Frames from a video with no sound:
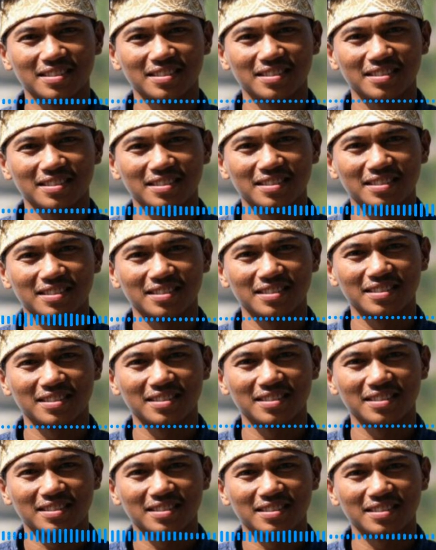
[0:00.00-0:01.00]

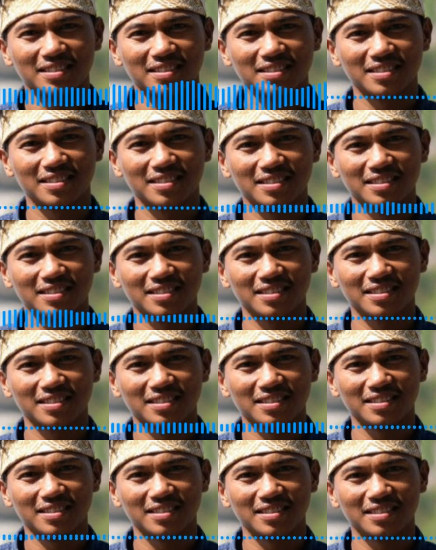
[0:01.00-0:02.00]

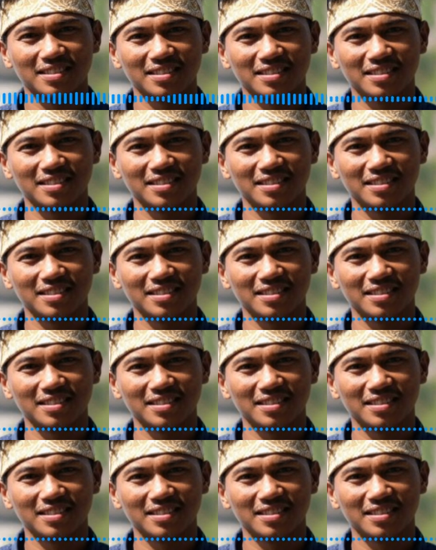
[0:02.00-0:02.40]
[no speech]